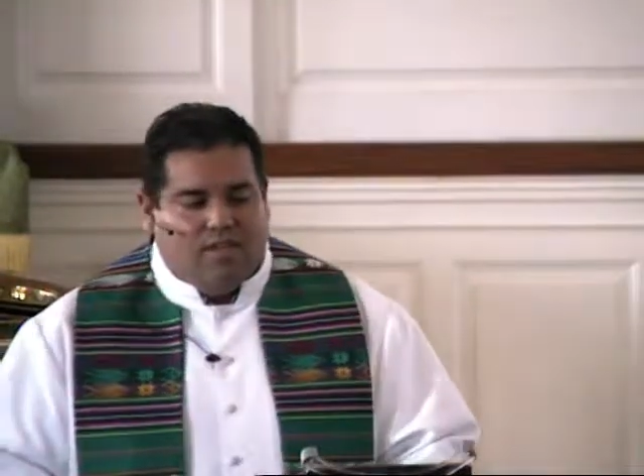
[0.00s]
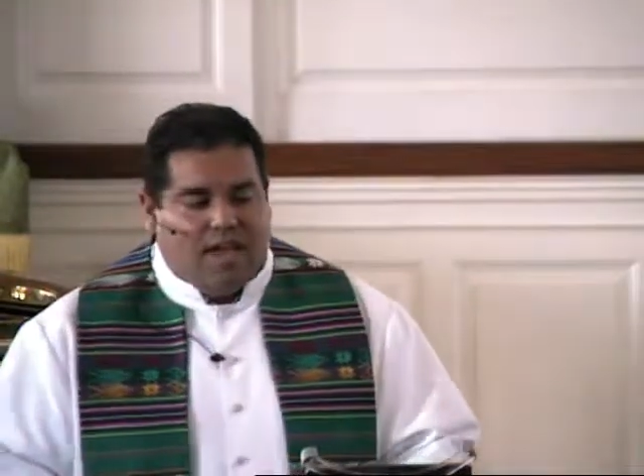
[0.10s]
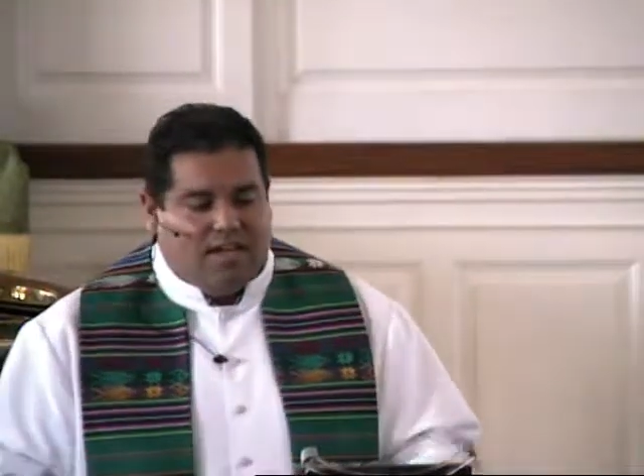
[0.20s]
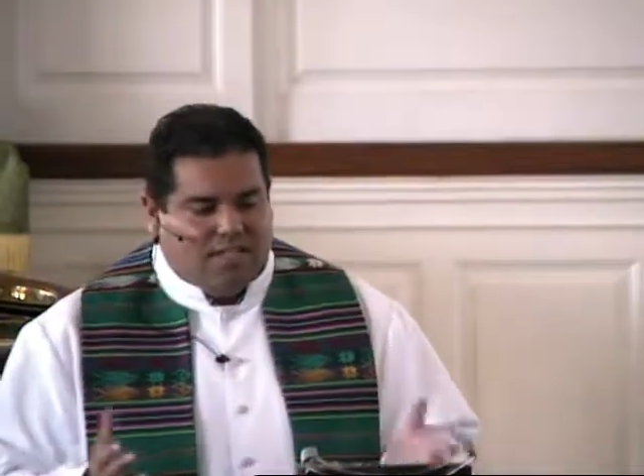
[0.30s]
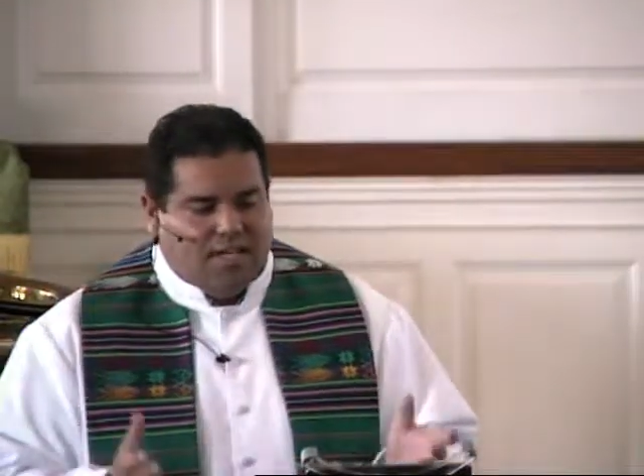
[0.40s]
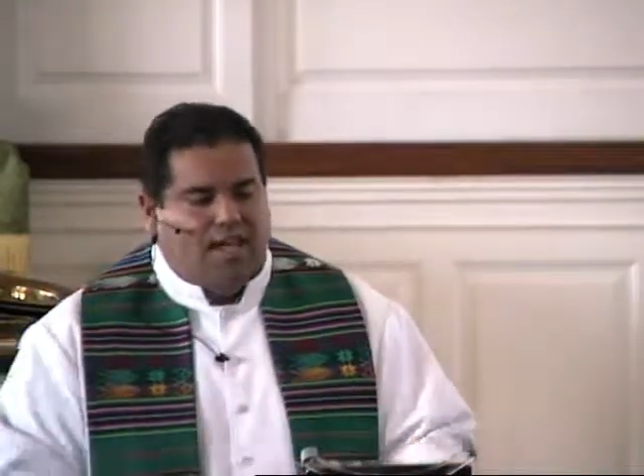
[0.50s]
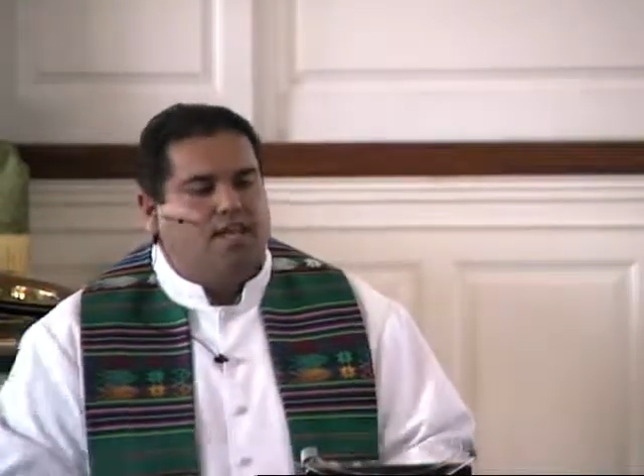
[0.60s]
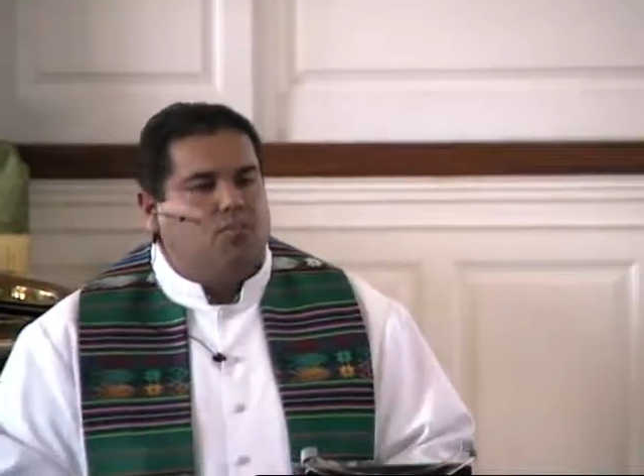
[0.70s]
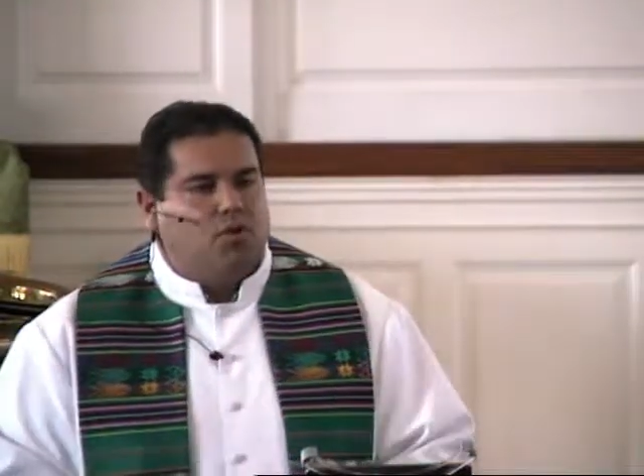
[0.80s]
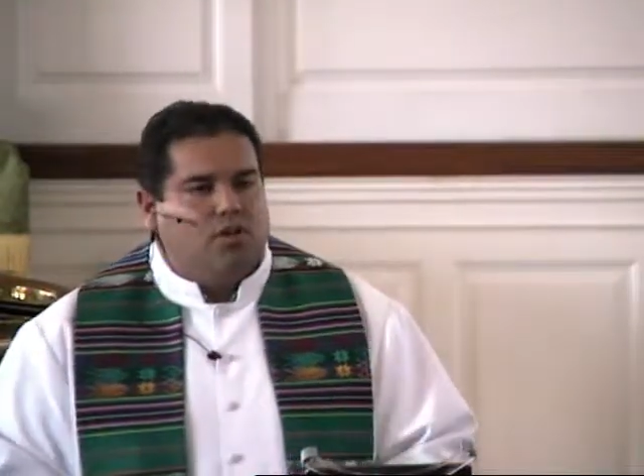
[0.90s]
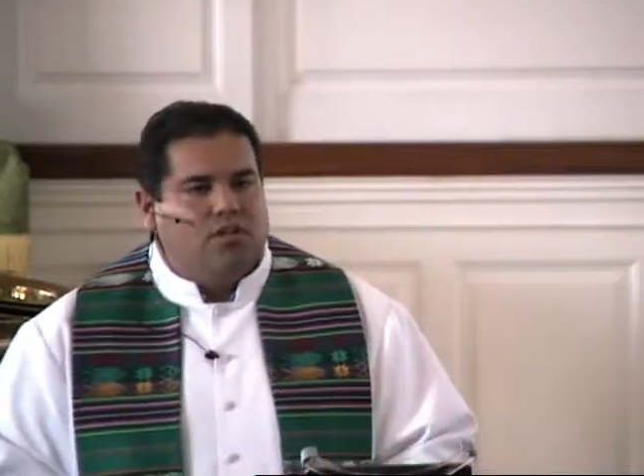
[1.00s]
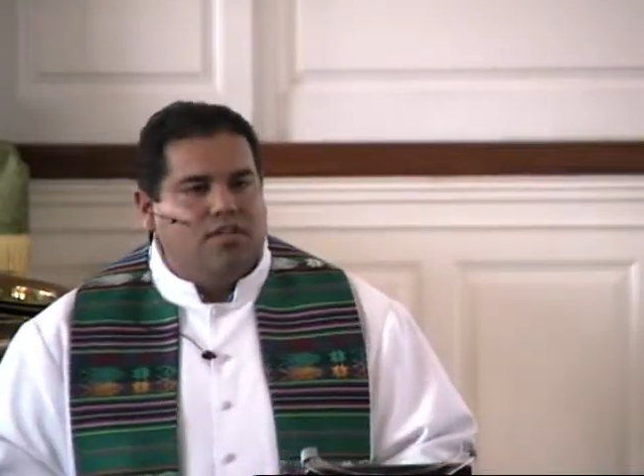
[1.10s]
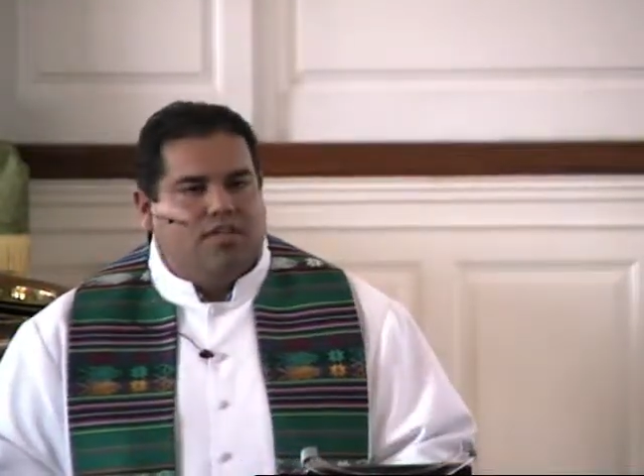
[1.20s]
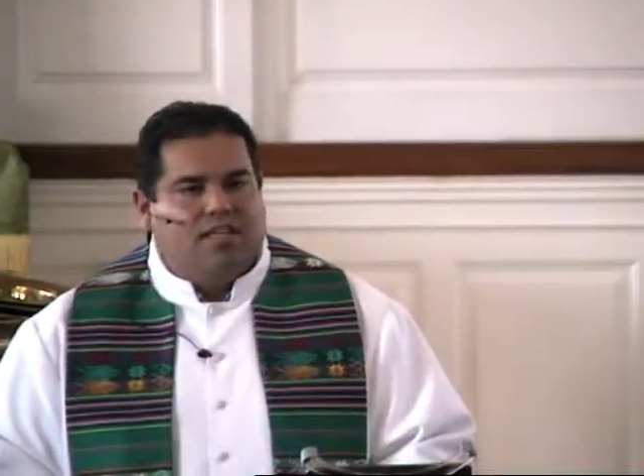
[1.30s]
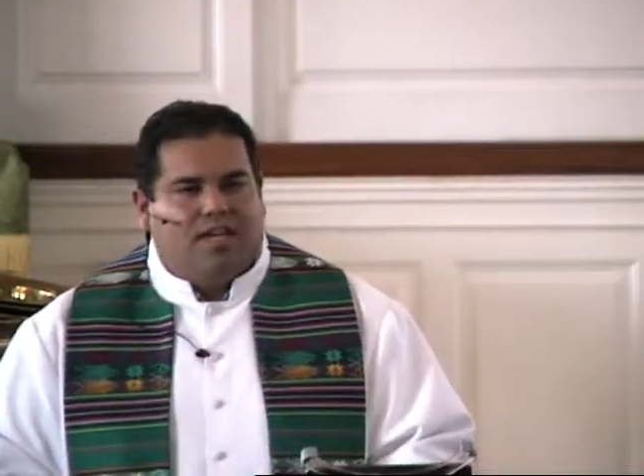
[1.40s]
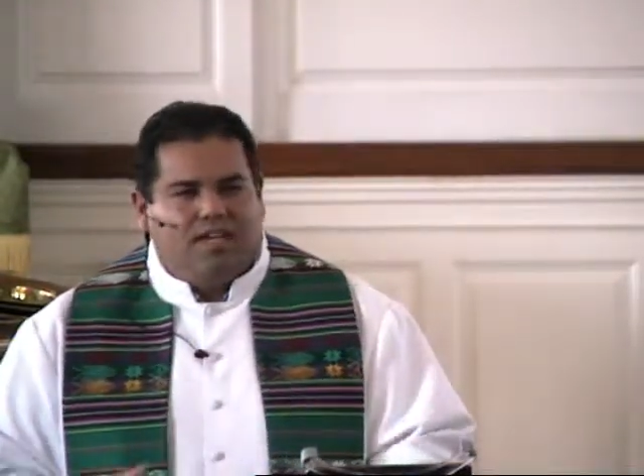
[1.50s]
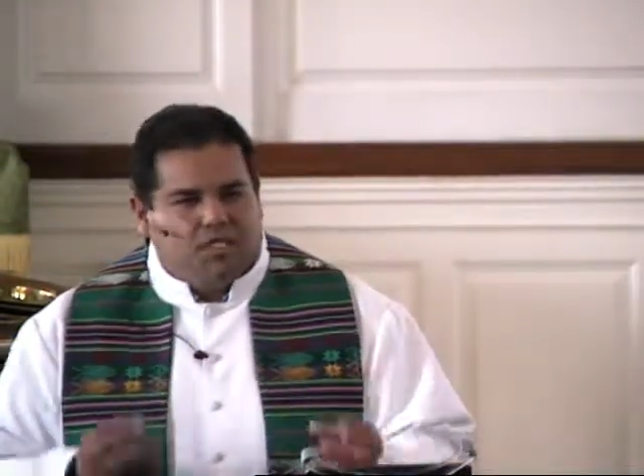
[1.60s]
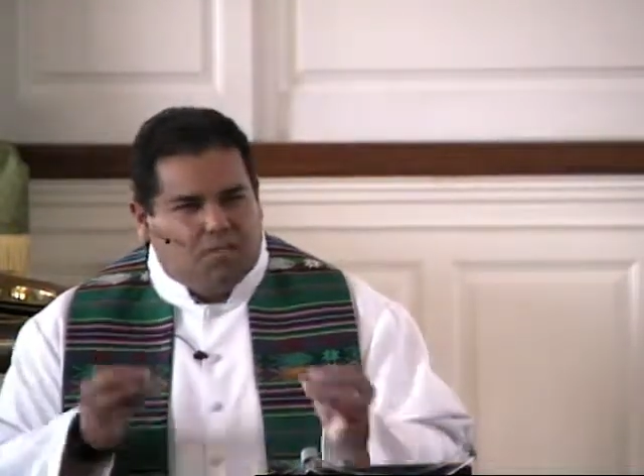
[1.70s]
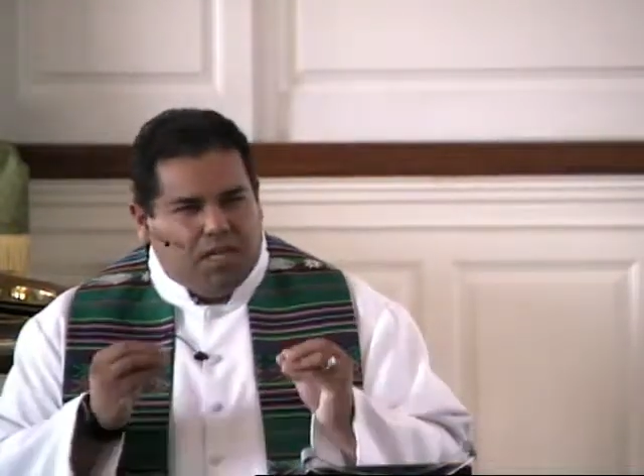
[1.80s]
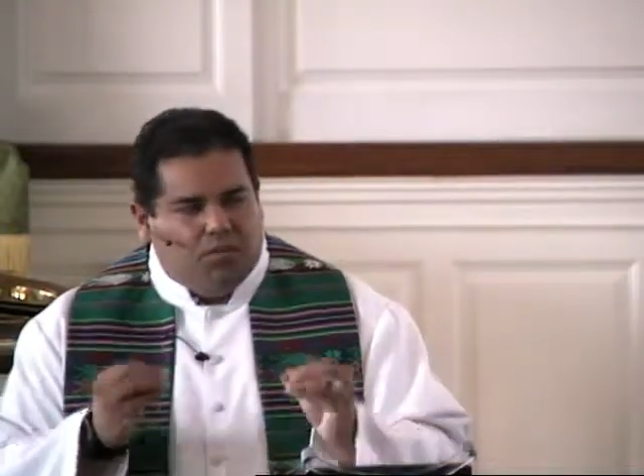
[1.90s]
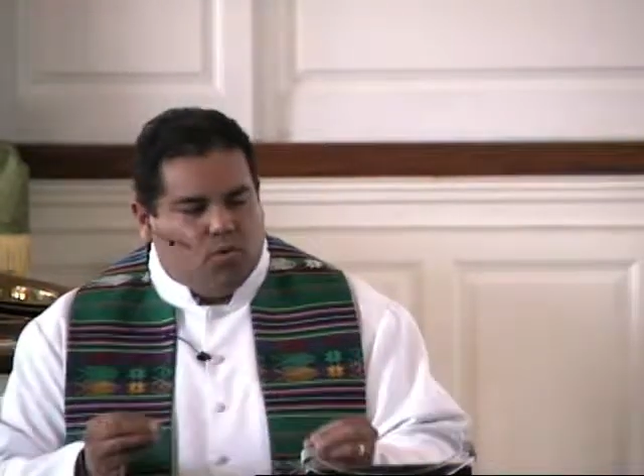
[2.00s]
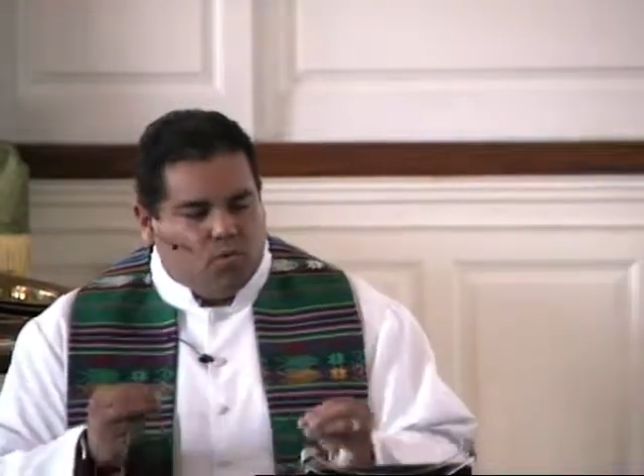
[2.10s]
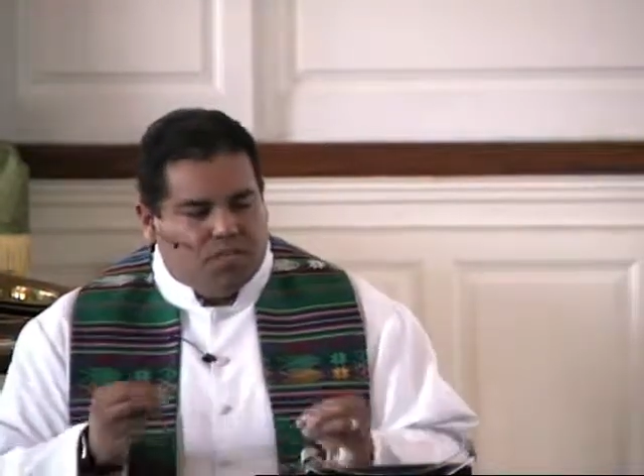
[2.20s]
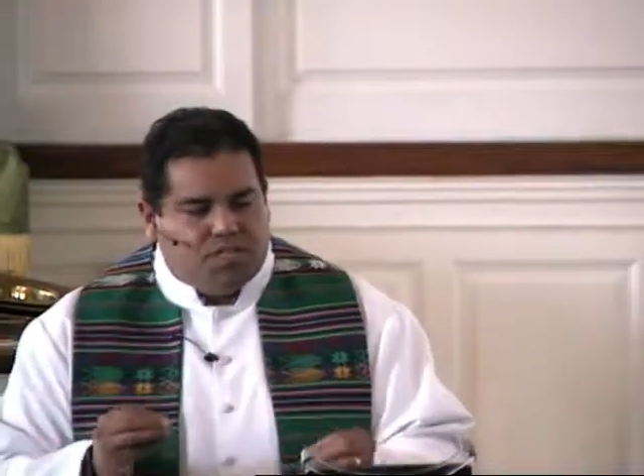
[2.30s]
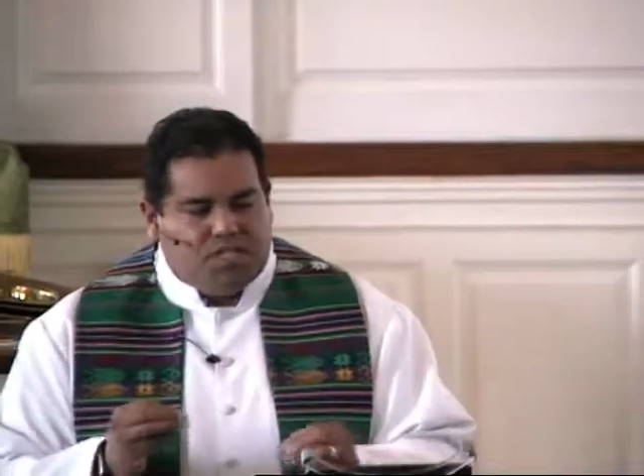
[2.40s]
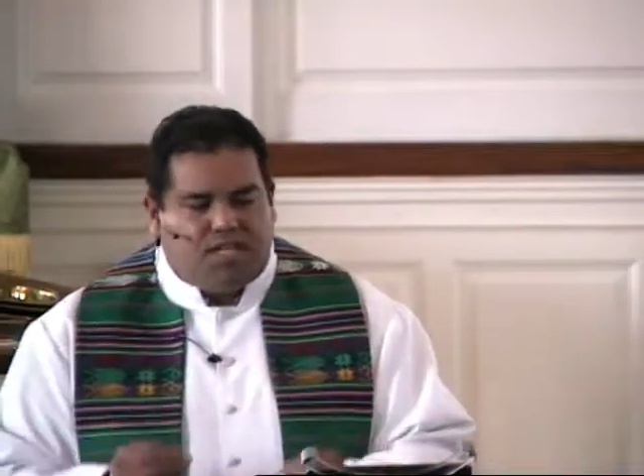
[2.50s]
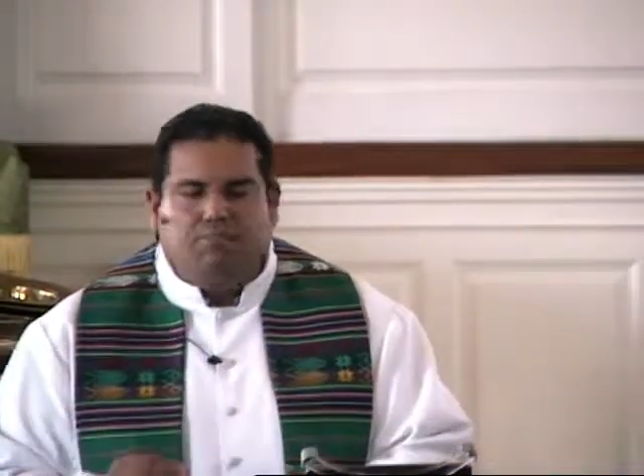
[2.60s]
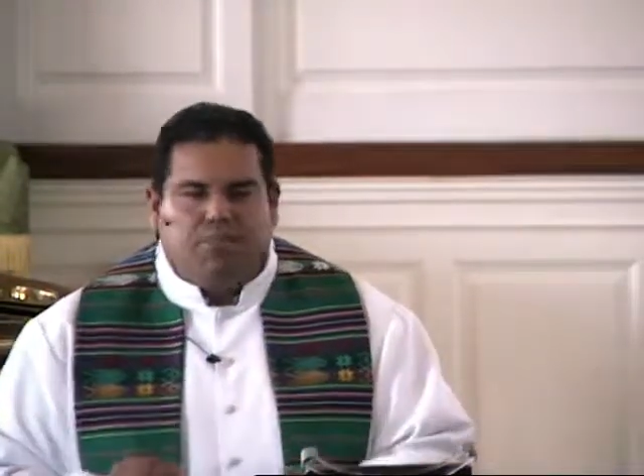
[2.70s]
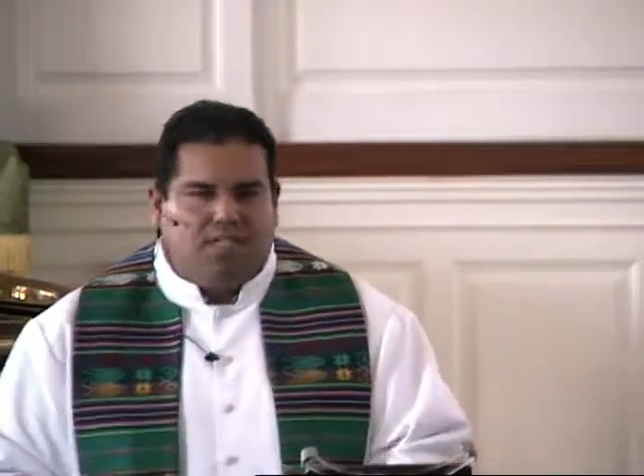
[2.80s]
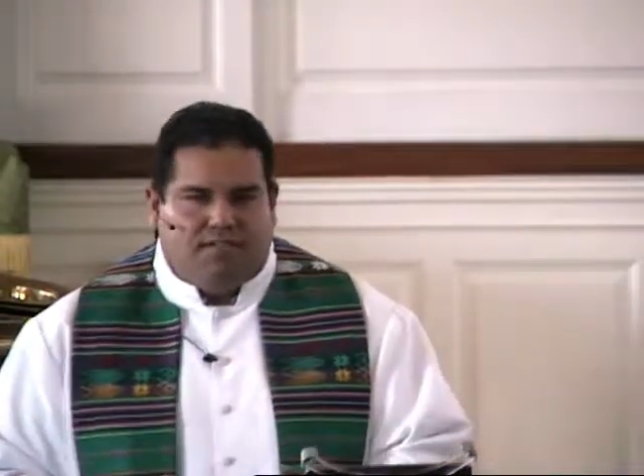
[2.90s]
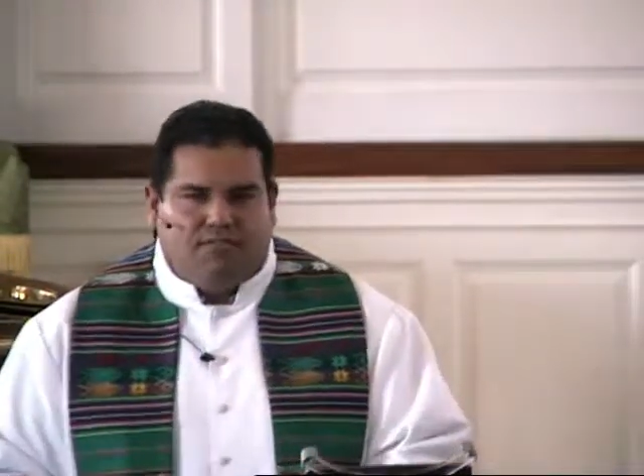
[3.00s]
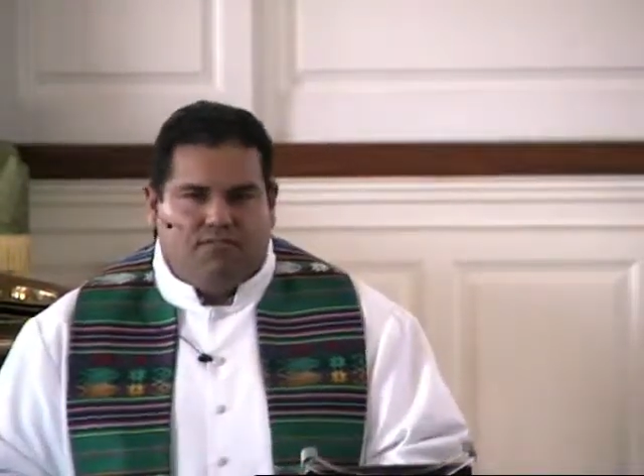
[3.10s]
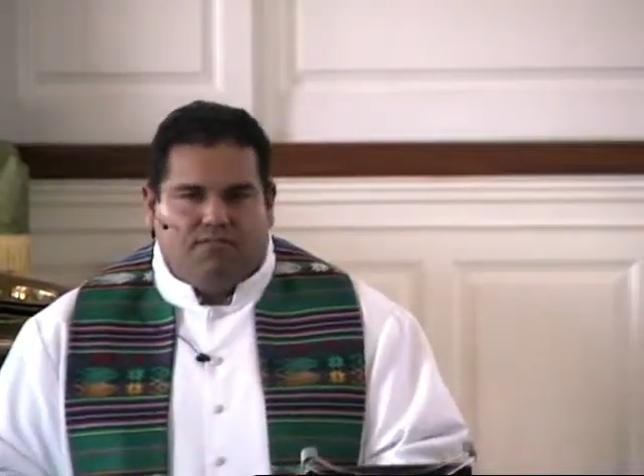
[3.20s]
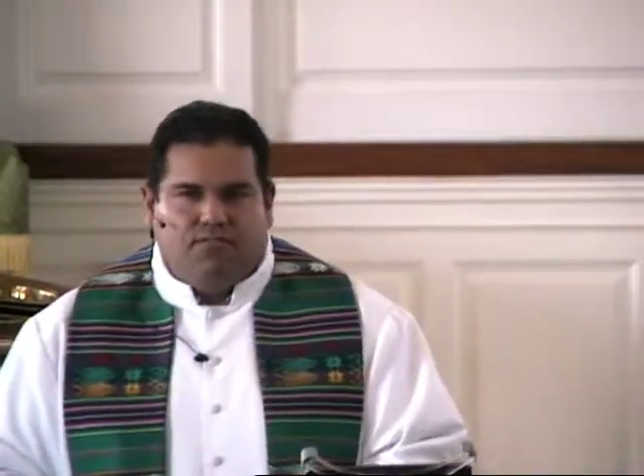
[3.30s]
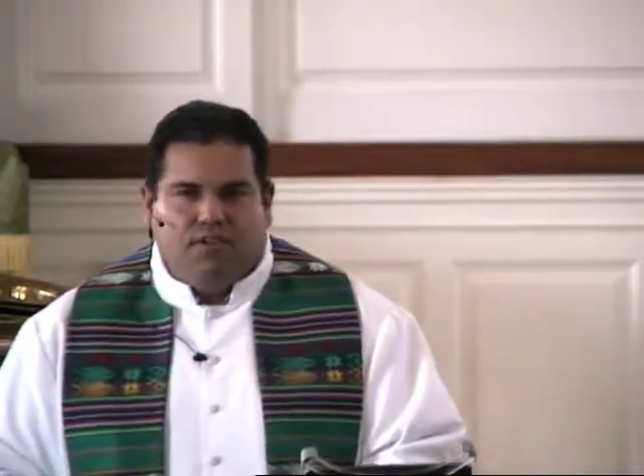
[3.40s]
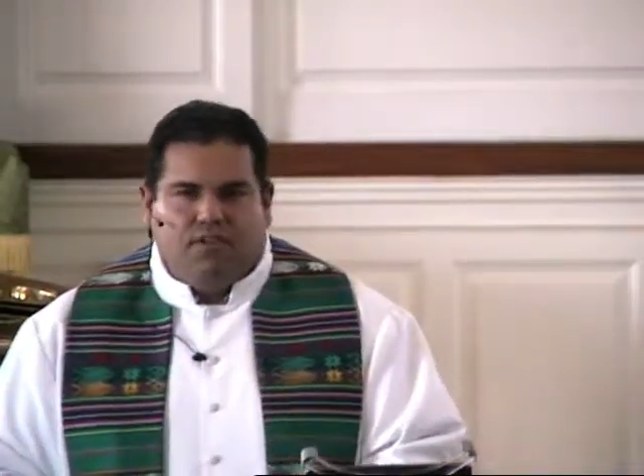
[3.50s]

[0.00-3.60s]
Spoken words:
at a table that gets people receptive.